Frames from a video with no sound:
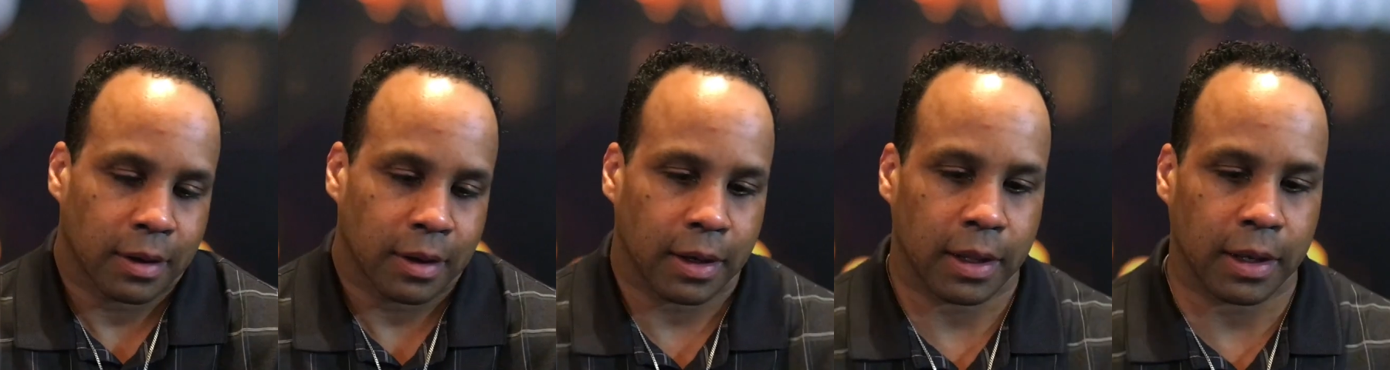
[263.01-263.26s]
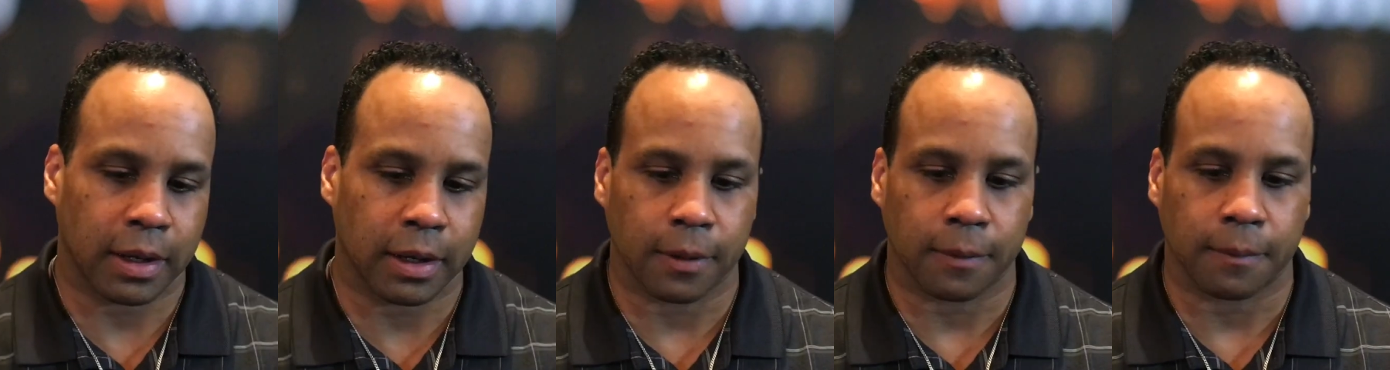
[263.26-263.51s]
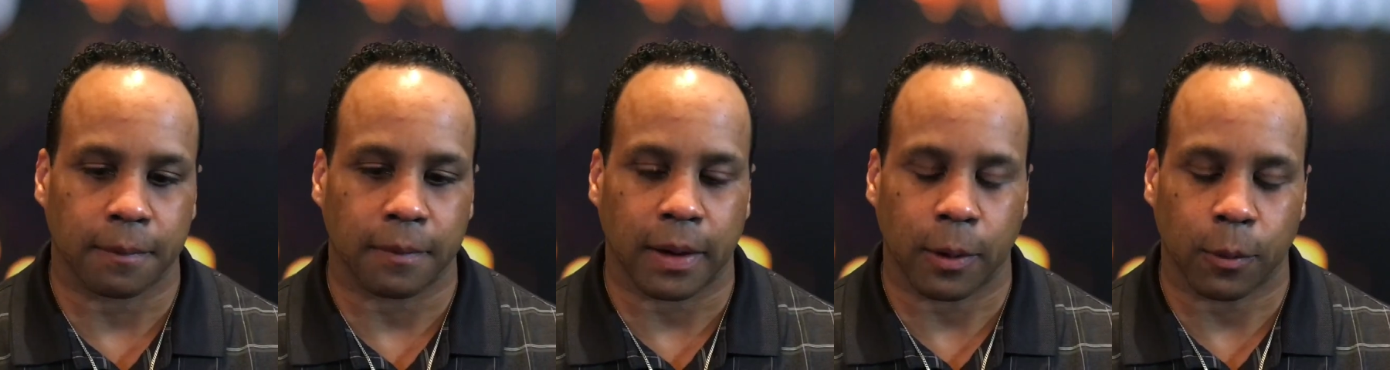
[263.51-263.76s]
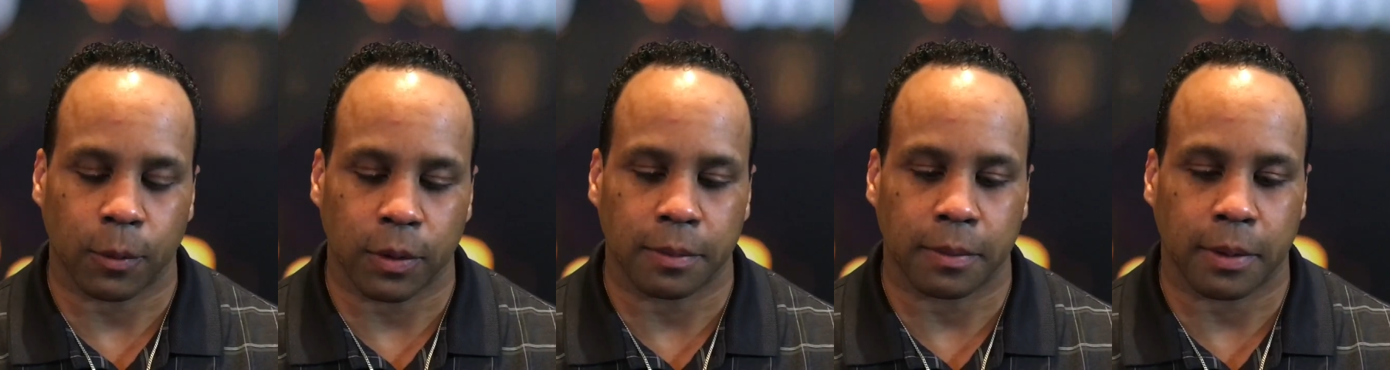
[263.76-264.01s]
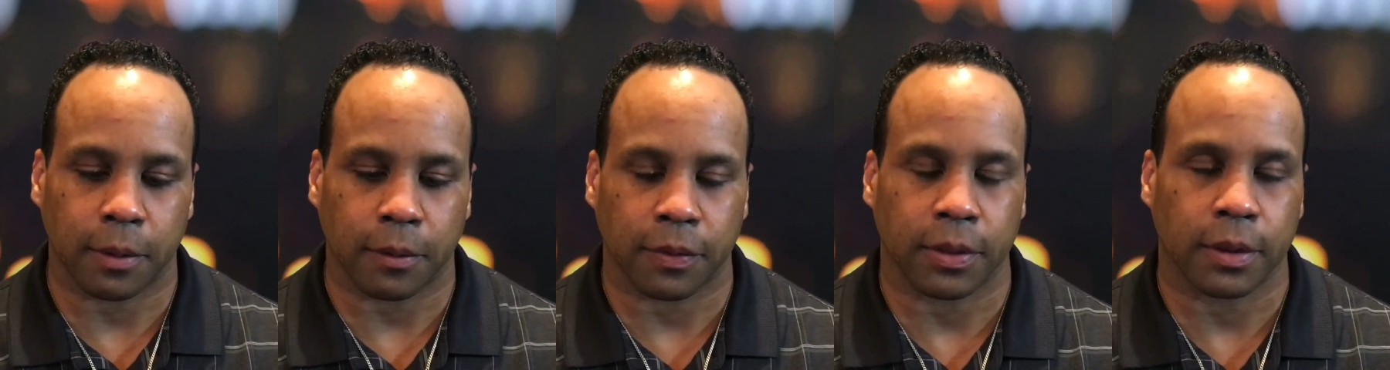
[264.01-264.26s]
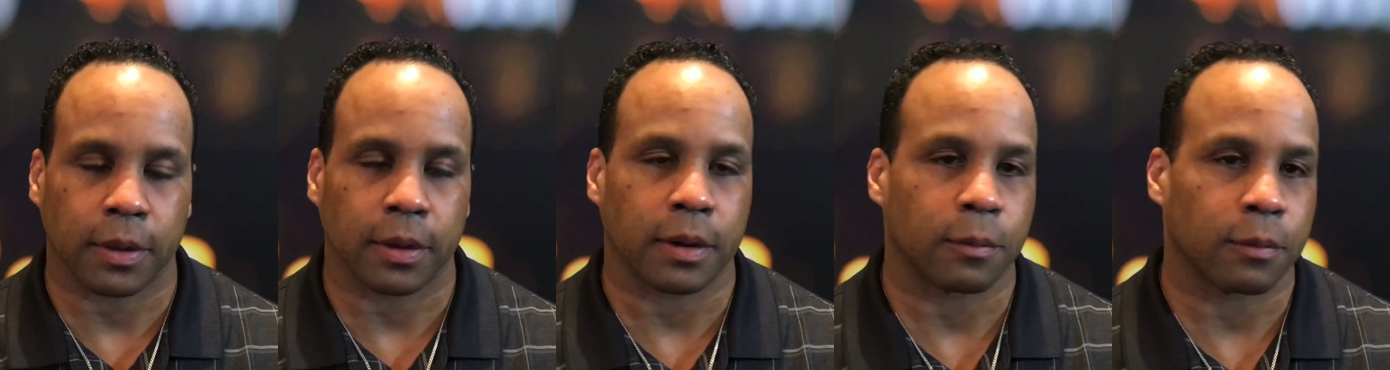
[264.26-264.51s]
and um, I went and met
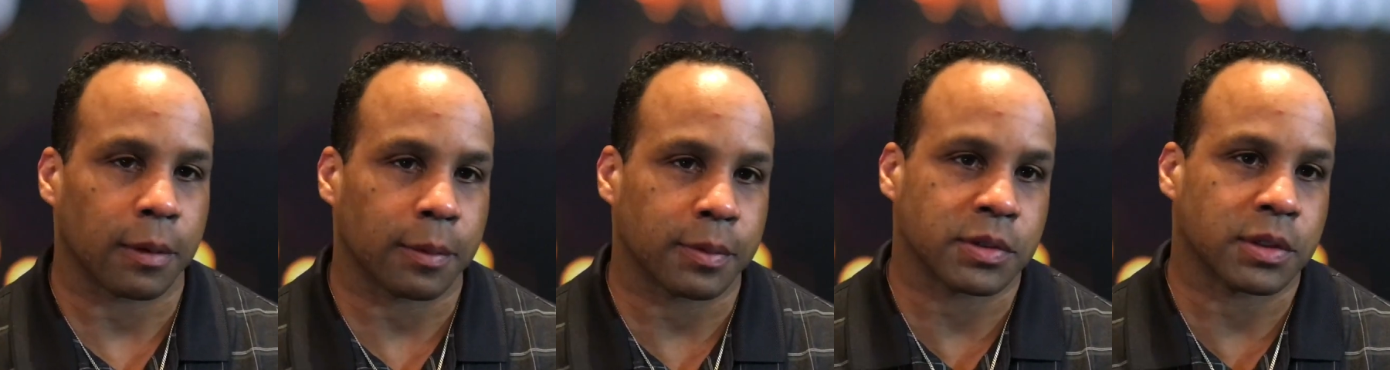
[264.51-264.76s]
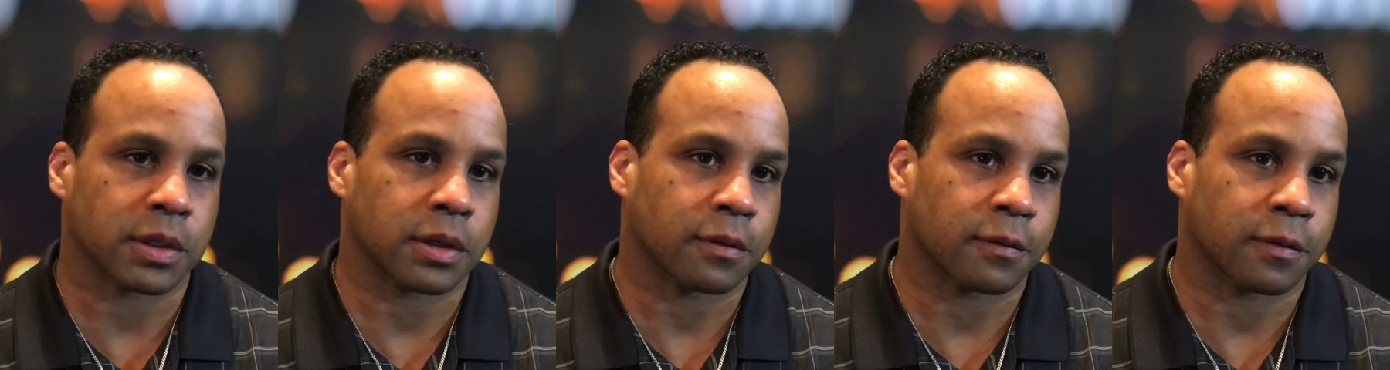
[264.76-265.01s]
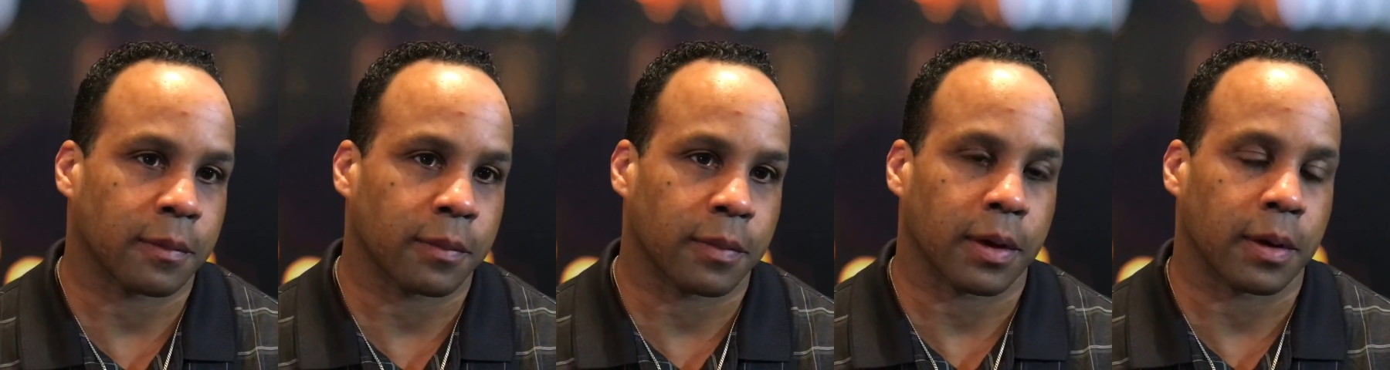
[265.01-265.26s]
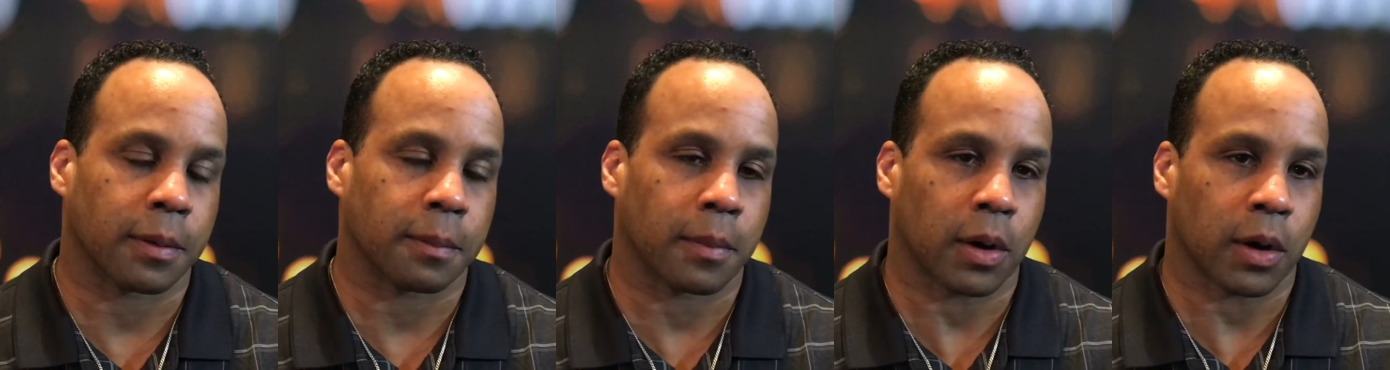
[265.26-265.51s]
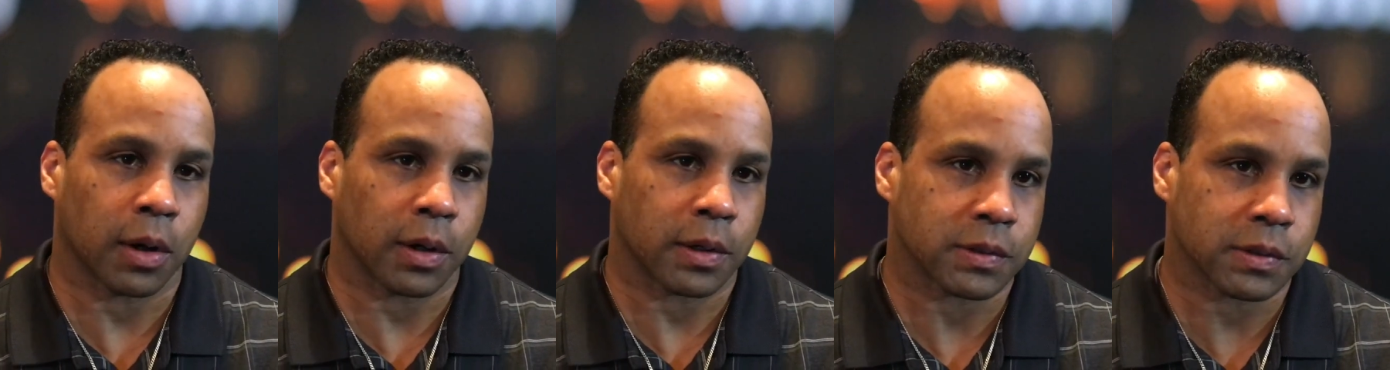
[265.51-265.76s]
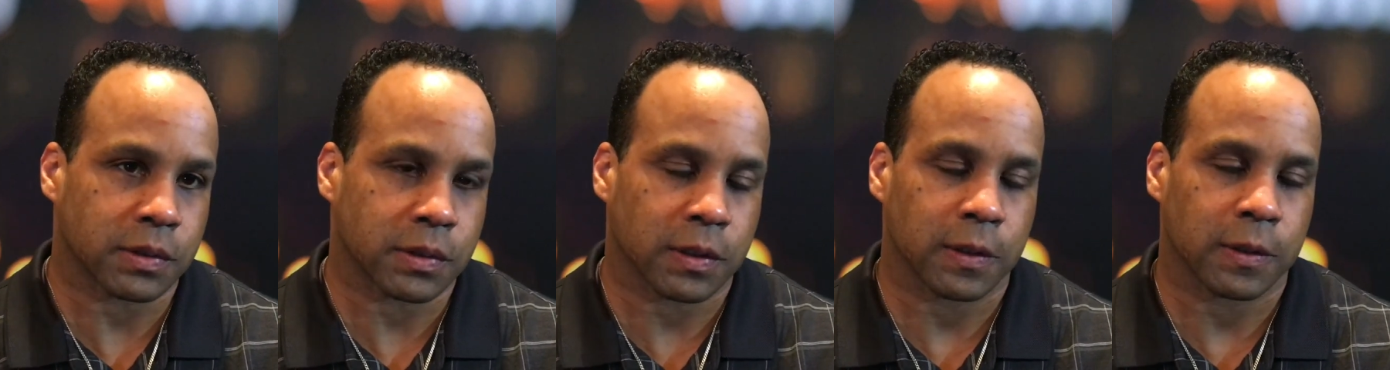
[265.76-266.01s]
with a representative from their
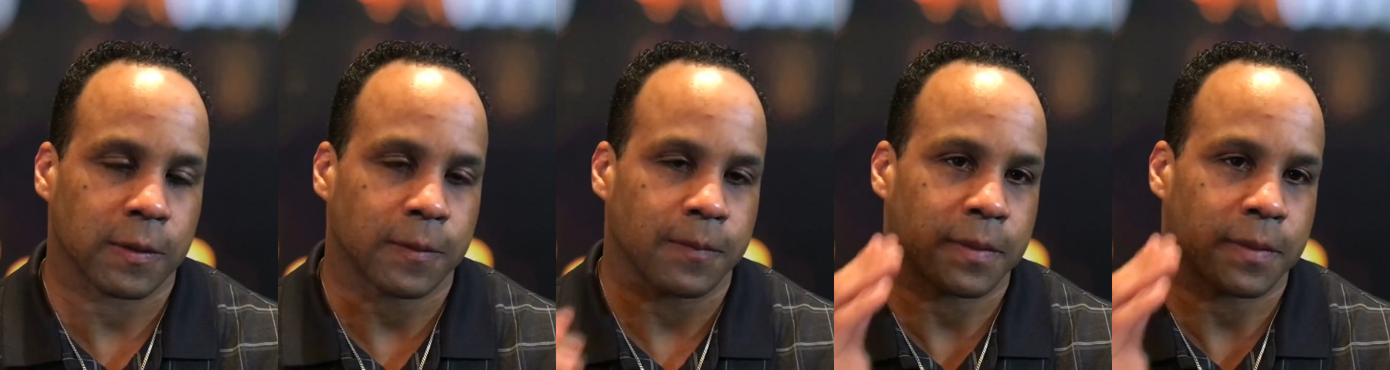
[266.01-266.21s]
mosque,